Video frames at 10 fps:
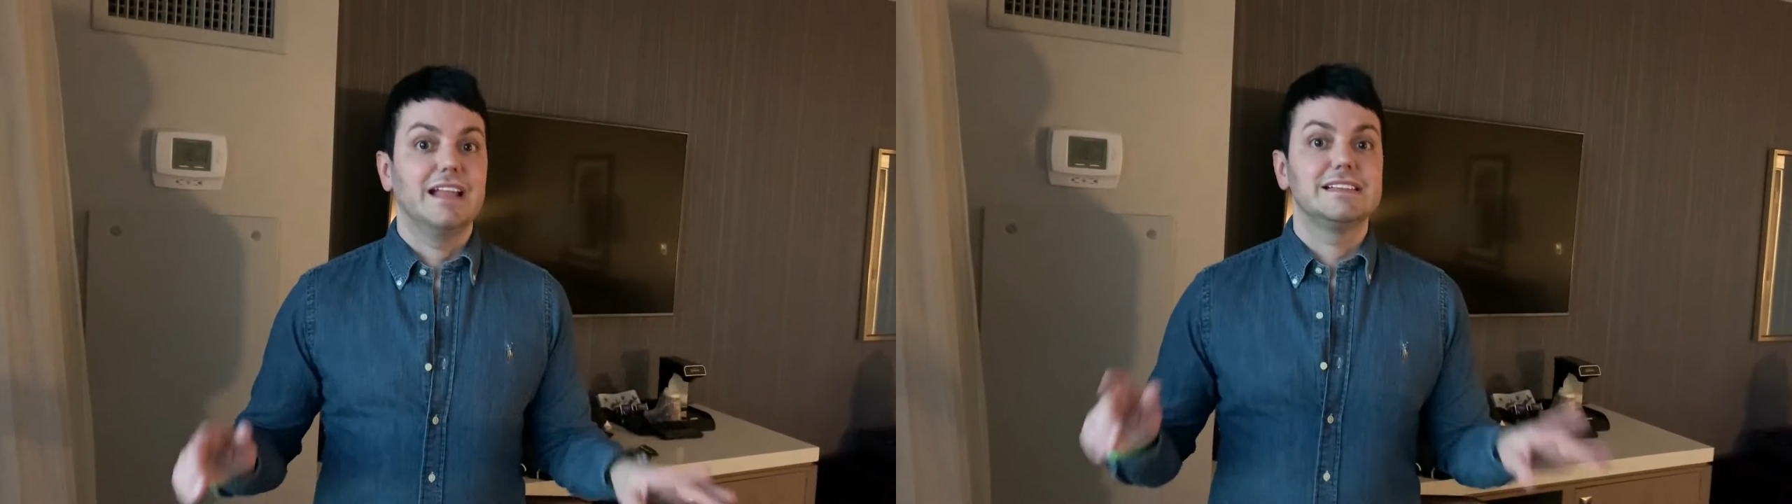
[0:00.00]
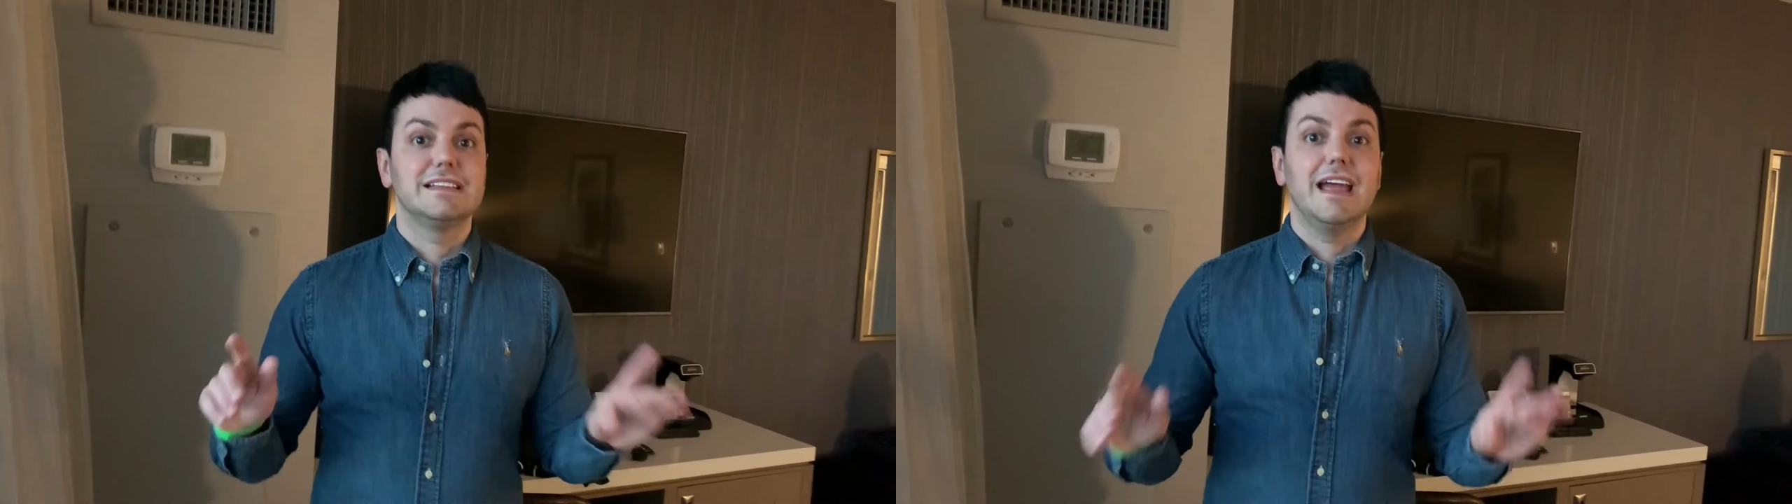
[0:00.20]

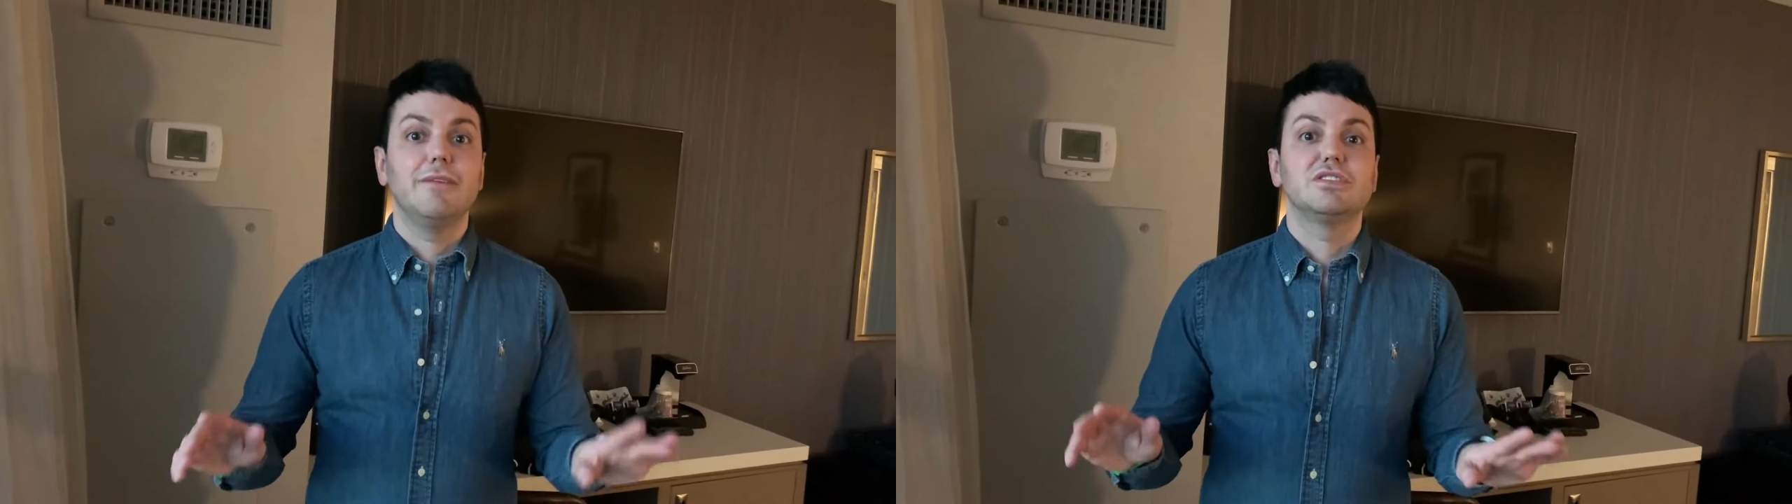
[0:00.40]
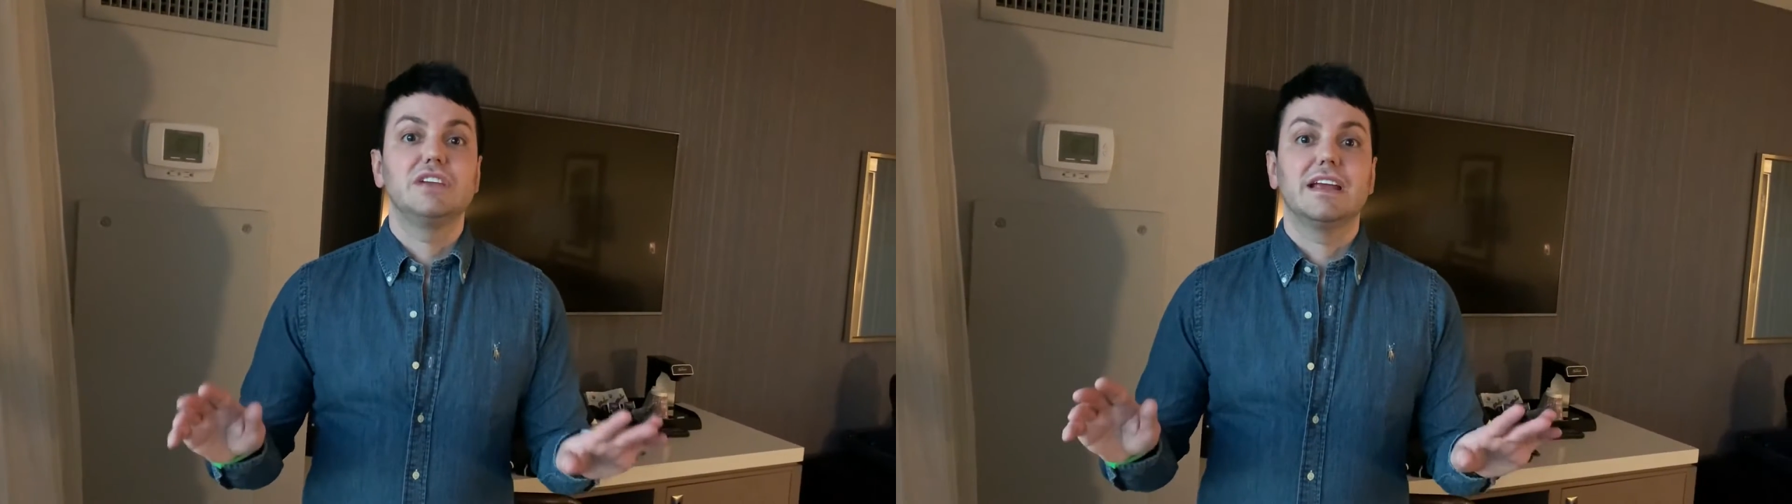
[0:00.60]
and tonight
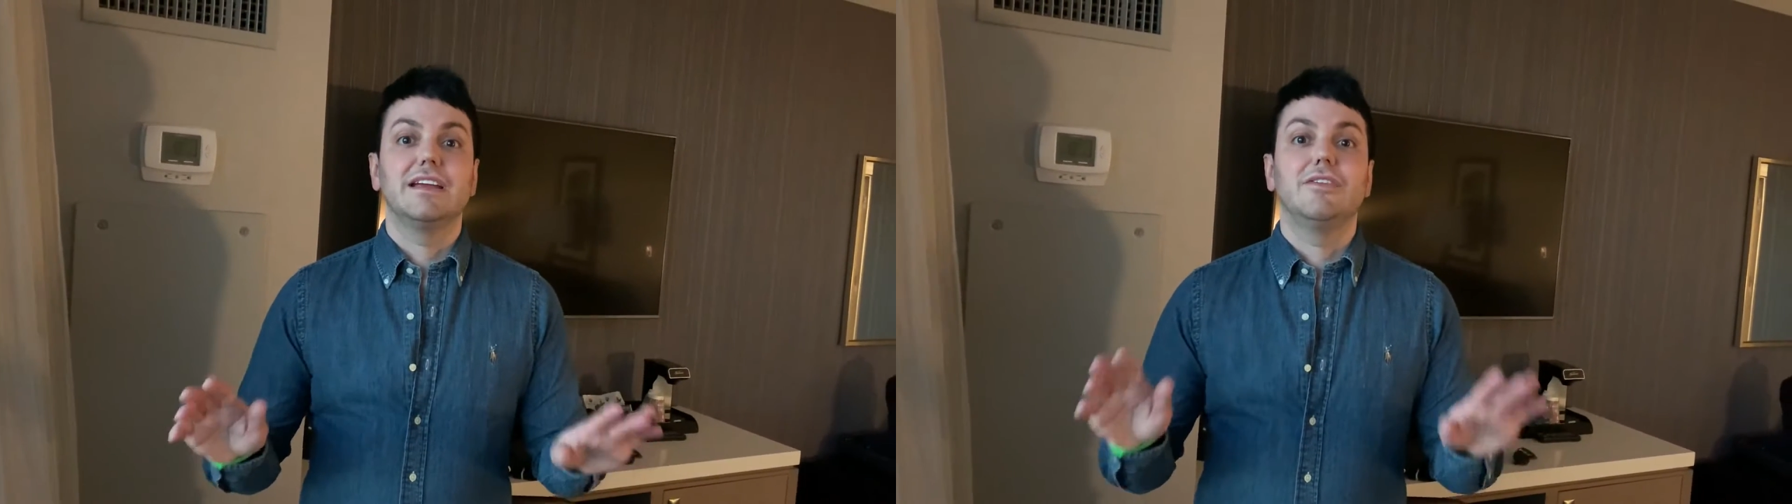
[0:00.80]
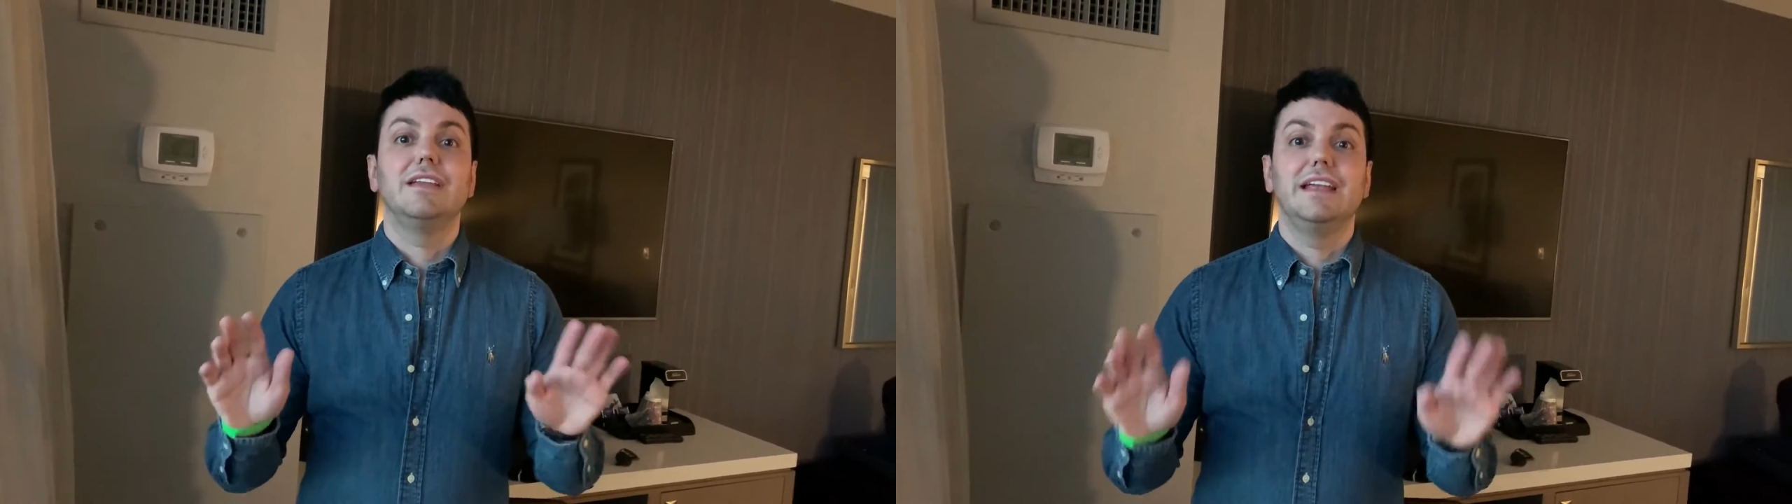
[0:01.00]
we're checking
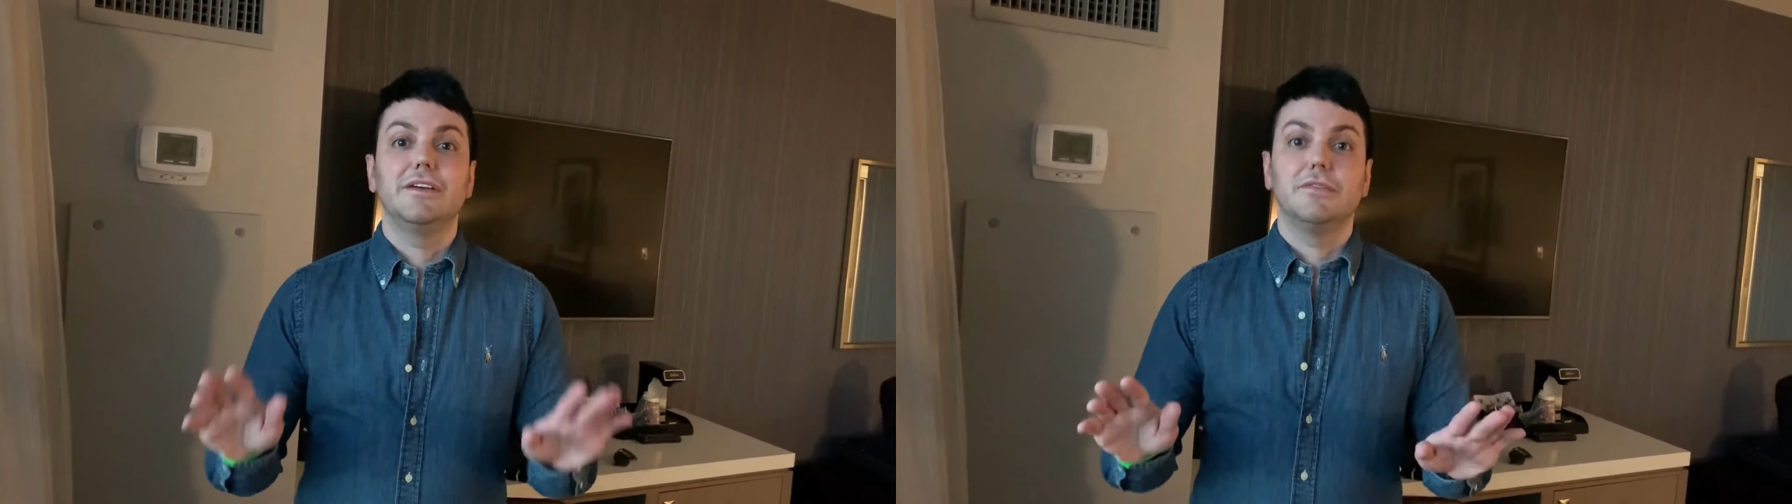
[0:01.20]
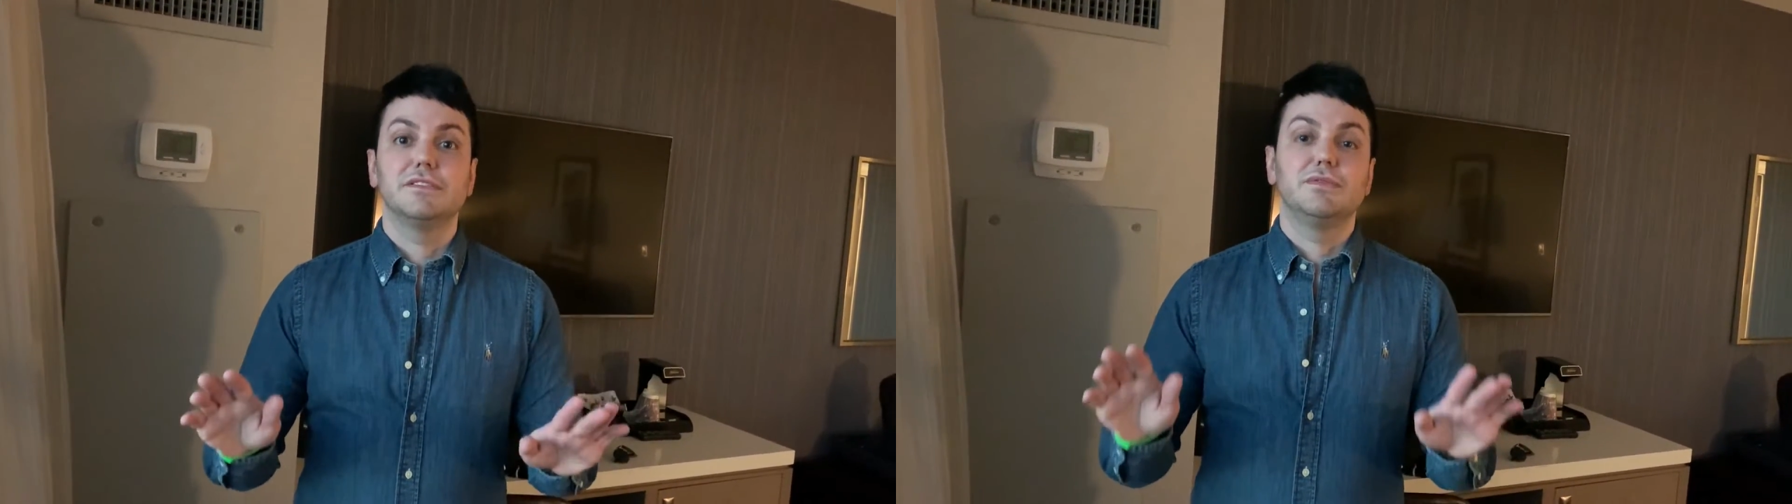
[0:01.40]
out Neros,